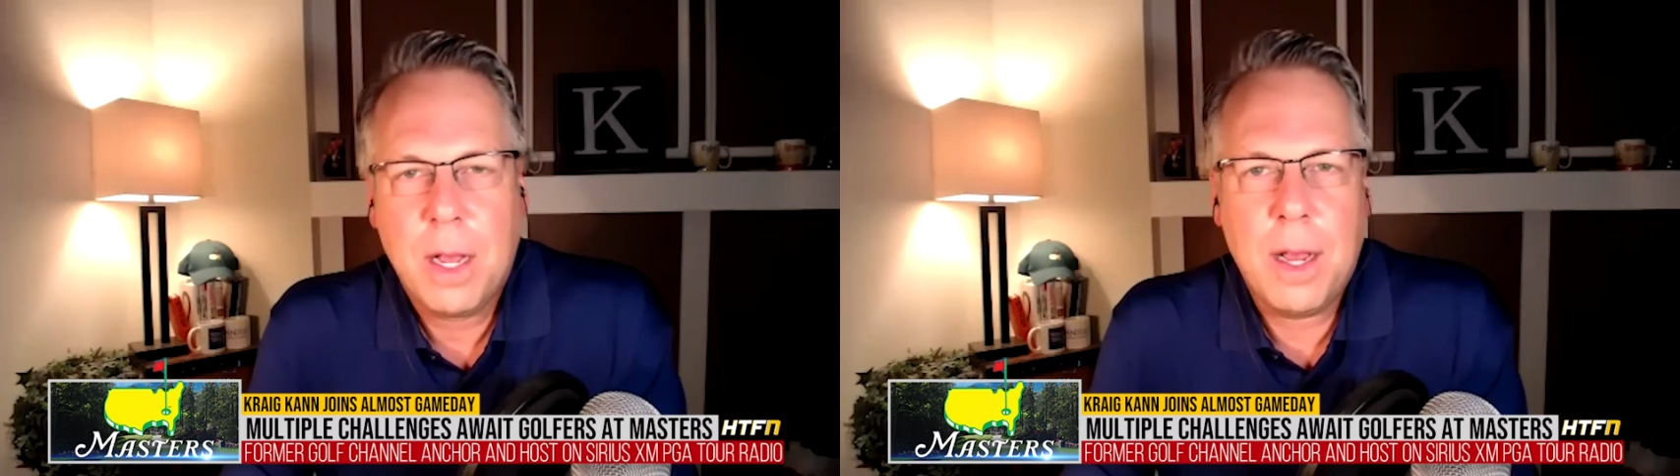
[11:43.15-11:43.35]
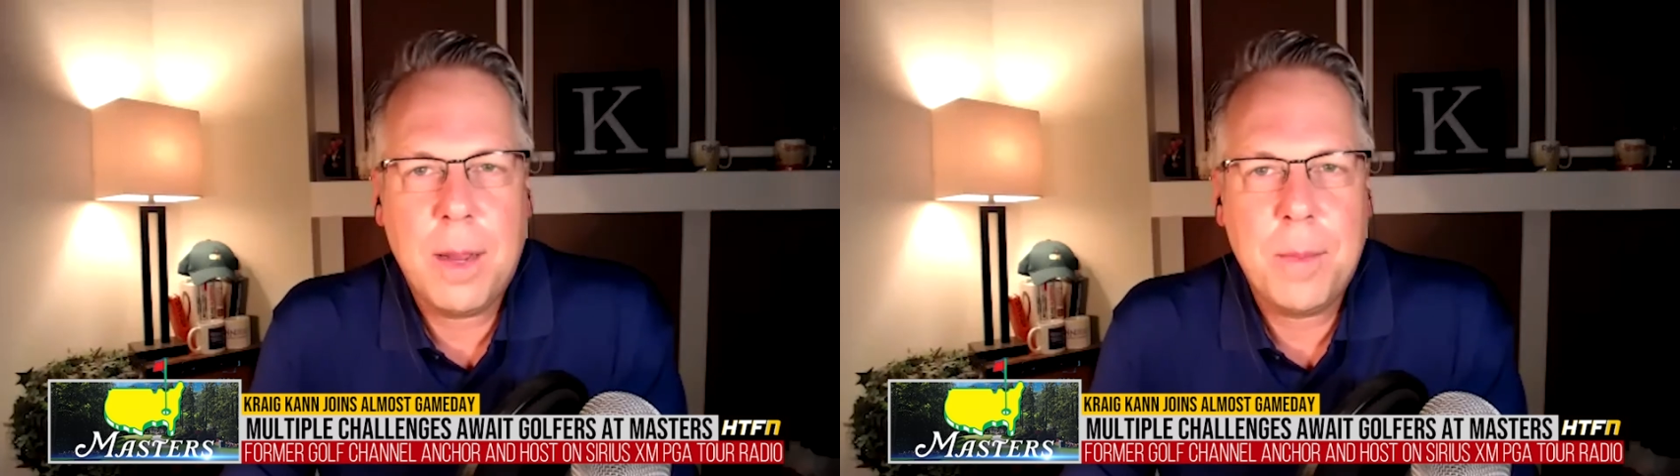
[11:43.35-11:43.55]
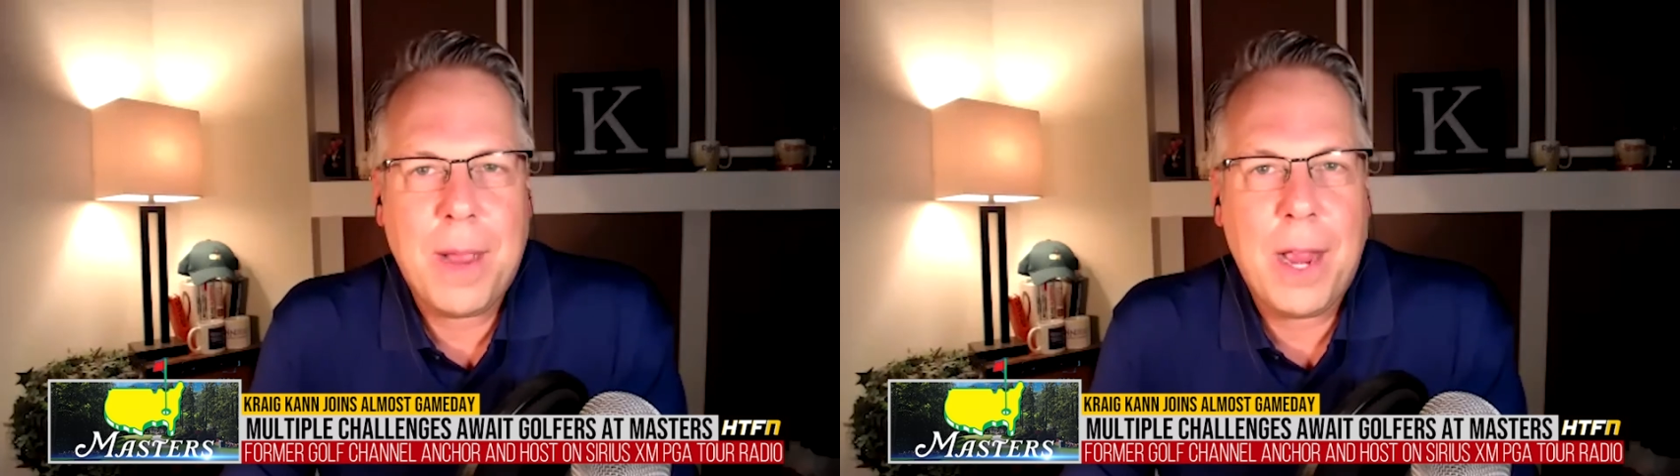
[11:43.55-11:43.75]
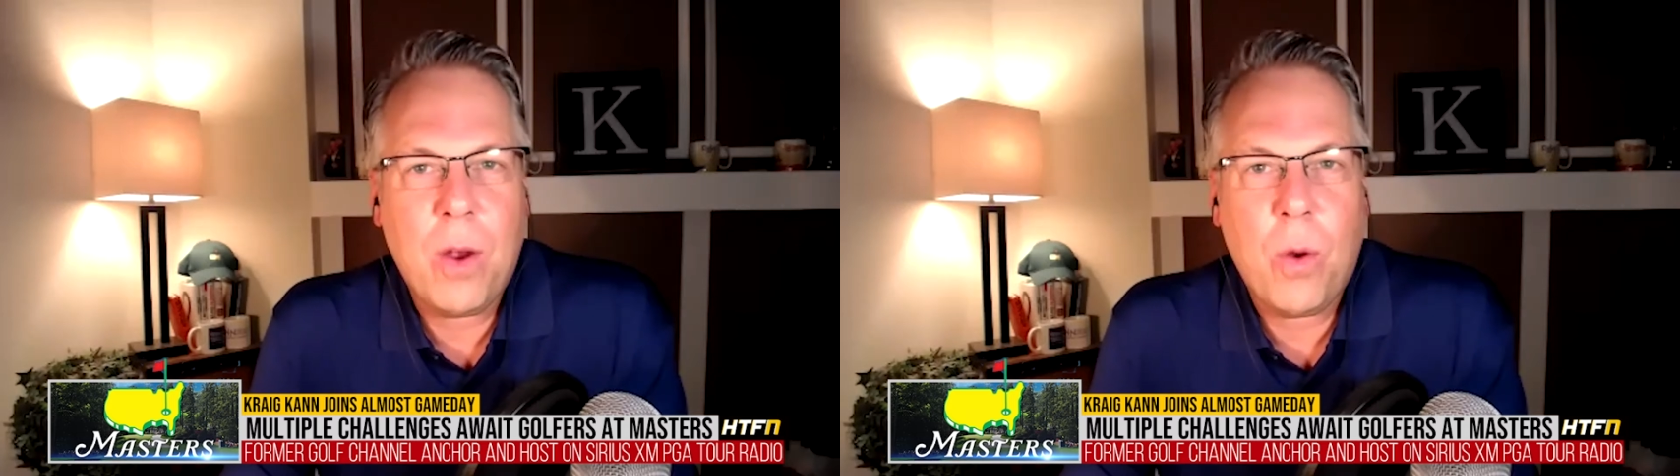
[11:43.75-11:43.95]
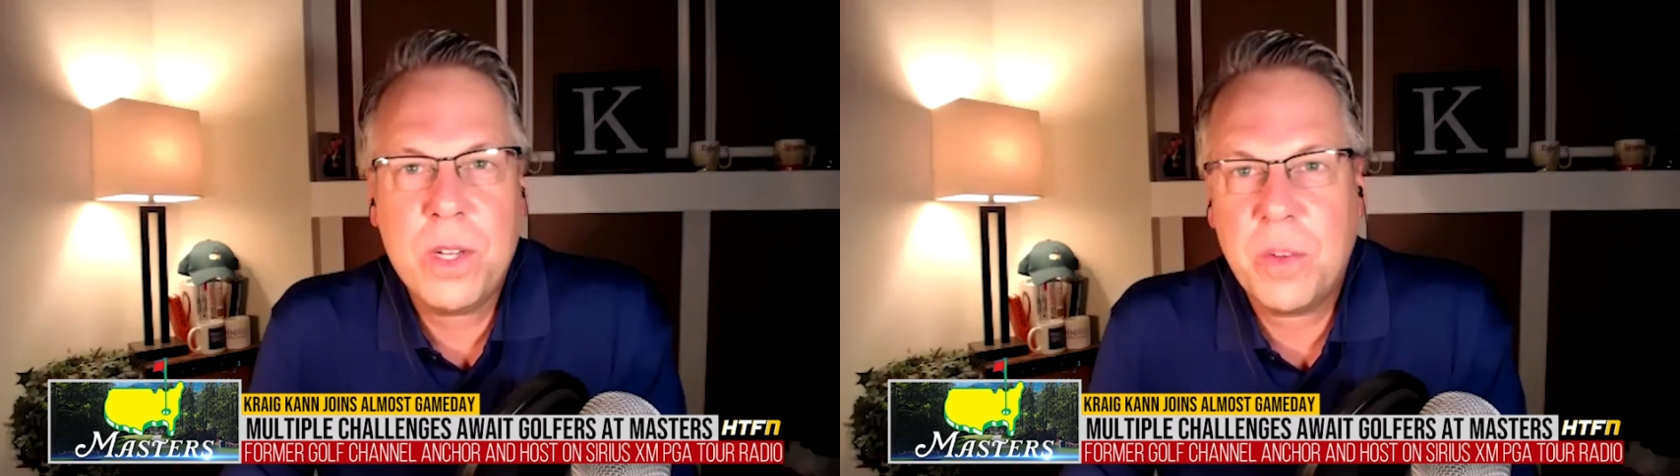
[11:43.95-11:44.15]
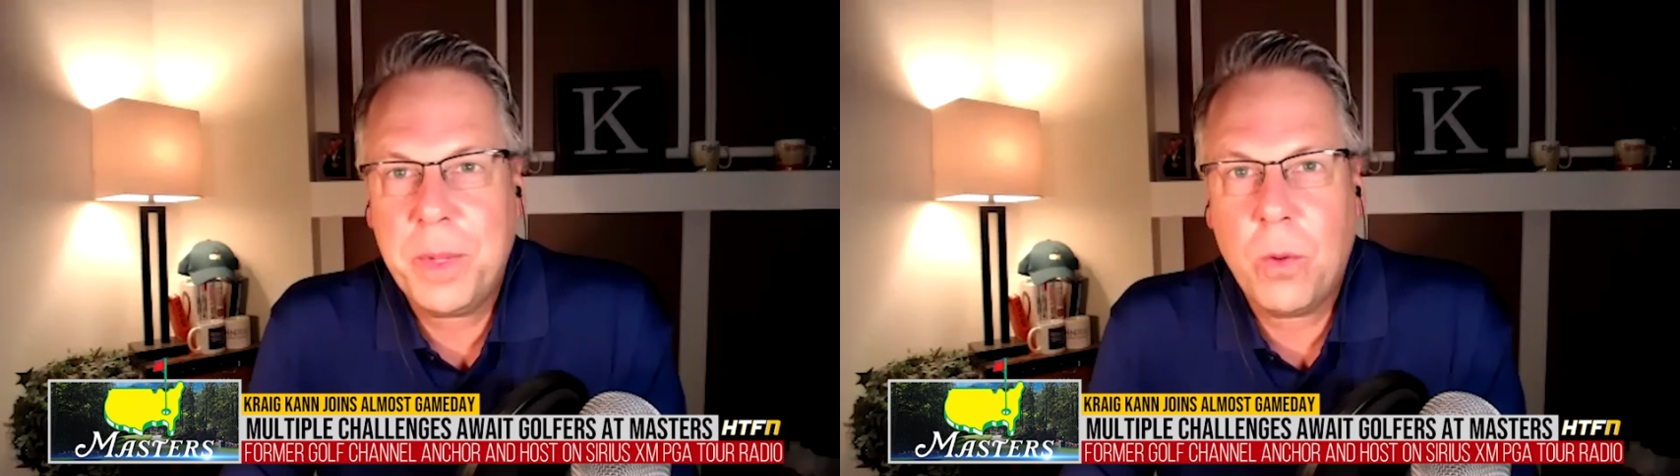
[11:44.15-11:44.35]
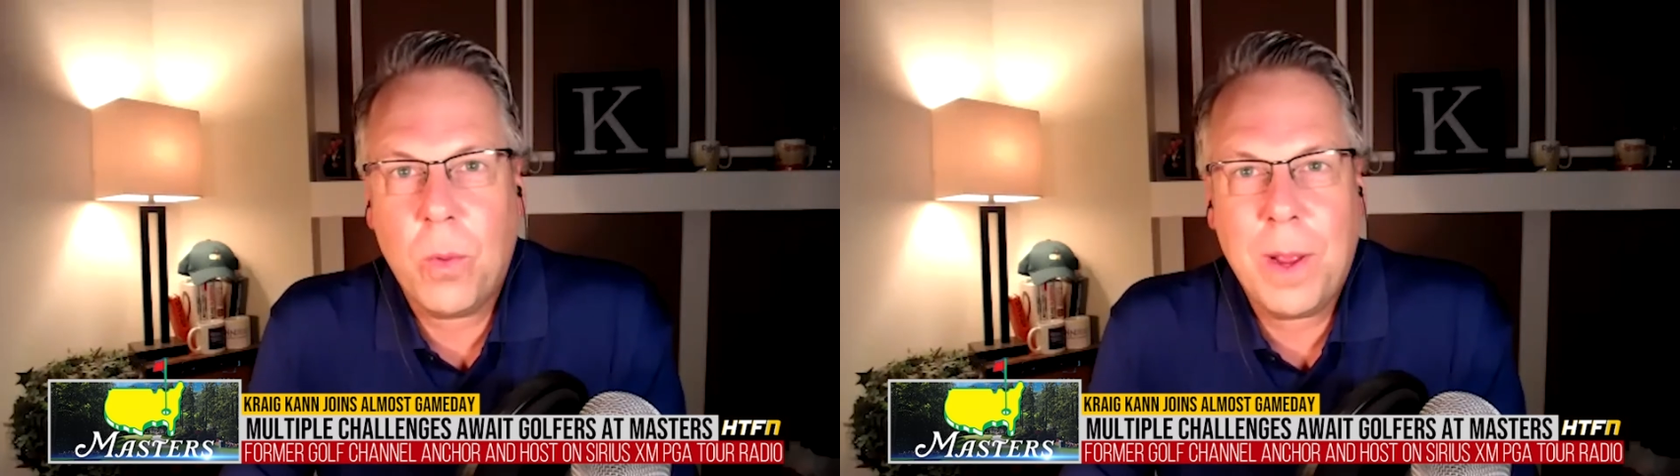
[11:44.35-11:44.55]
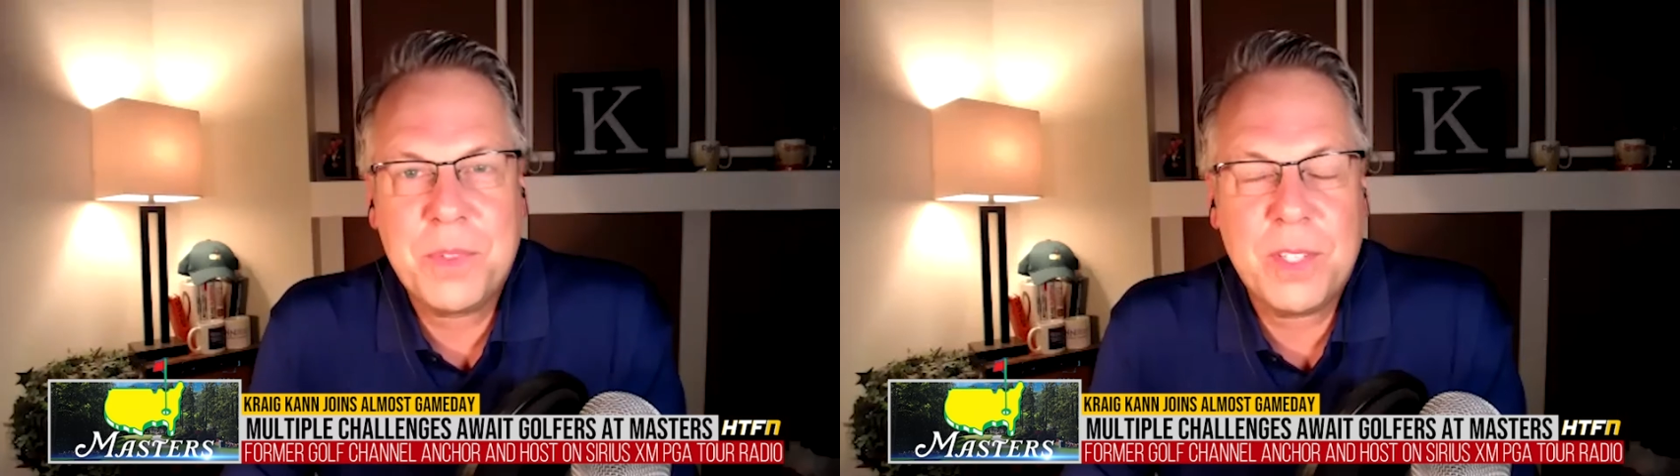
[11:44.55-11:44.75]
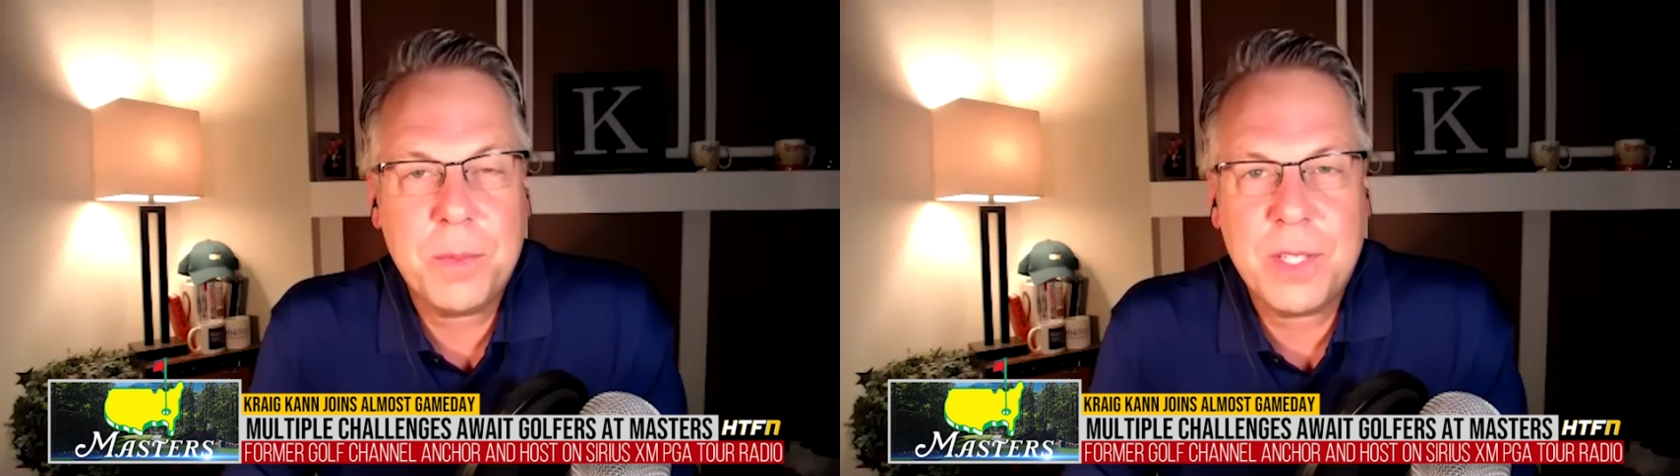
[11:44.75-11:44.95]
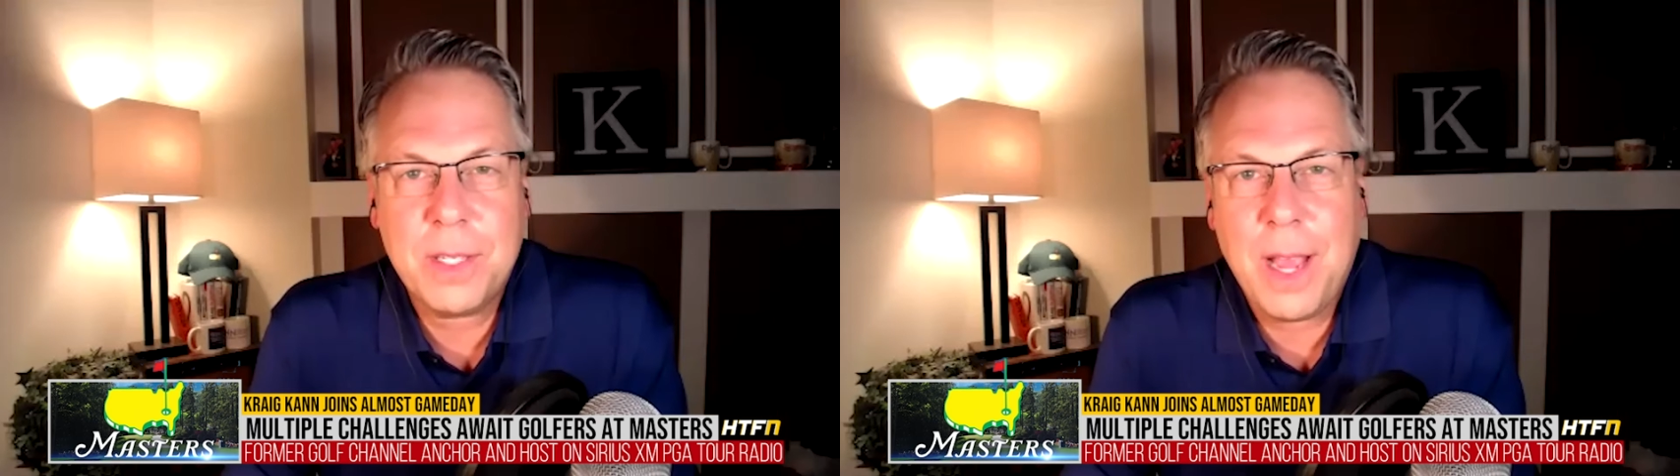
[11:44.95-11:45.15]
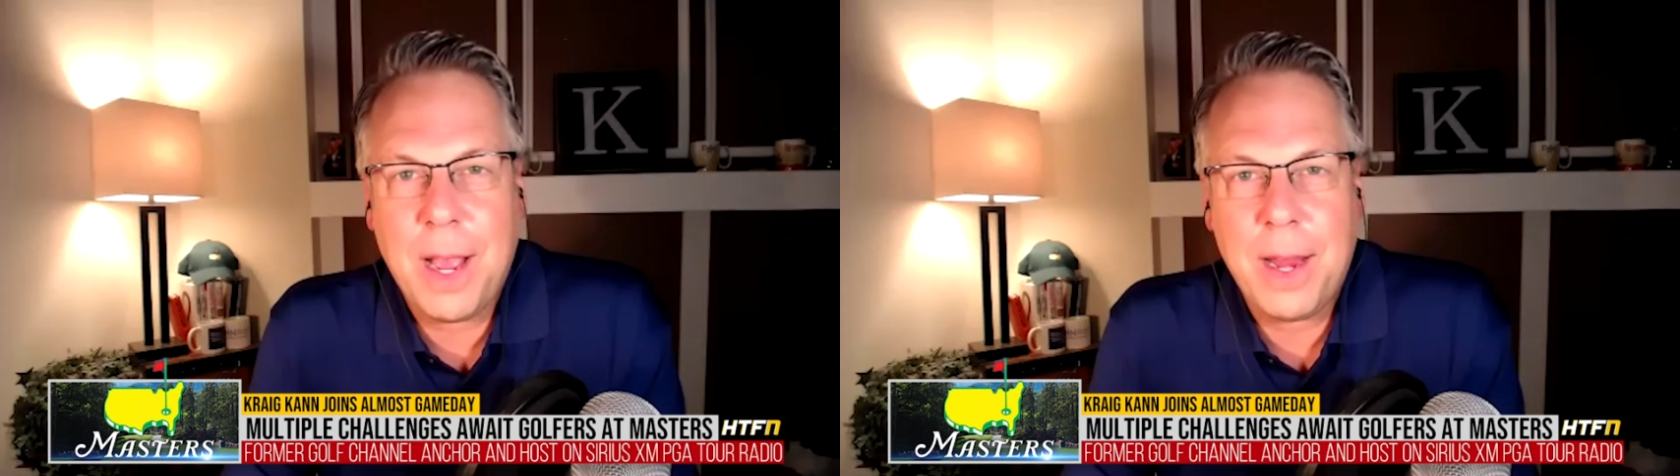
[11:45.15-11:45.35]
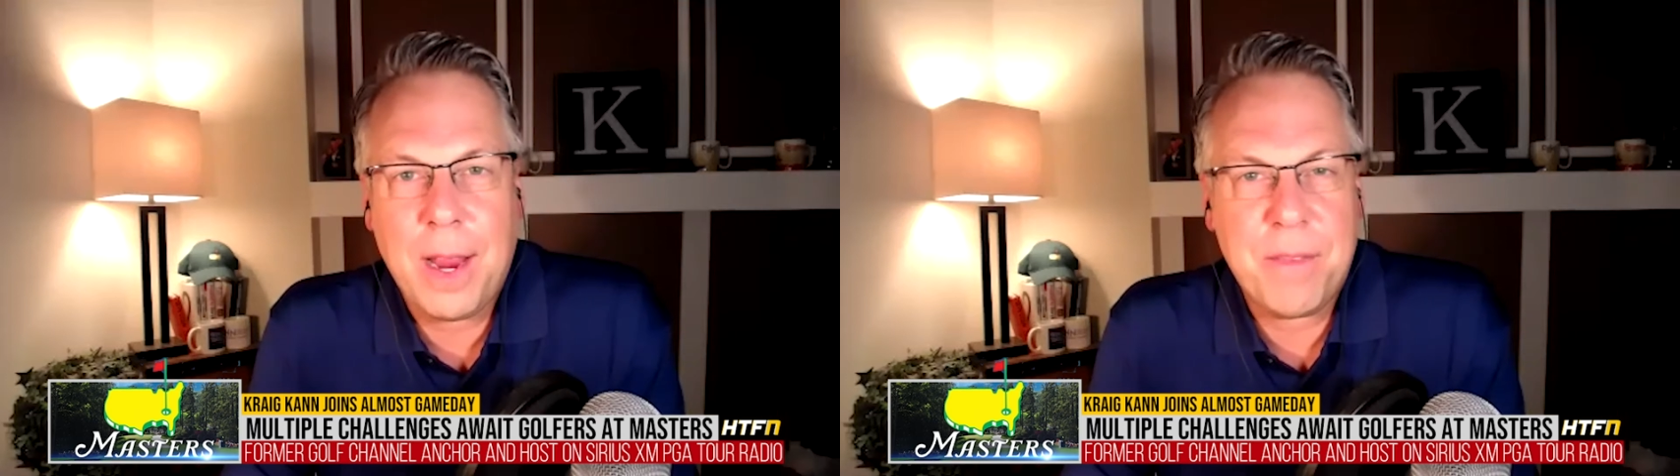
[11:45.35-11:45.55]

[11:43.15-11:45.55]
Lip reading: I always have been a Webb Simpson guy.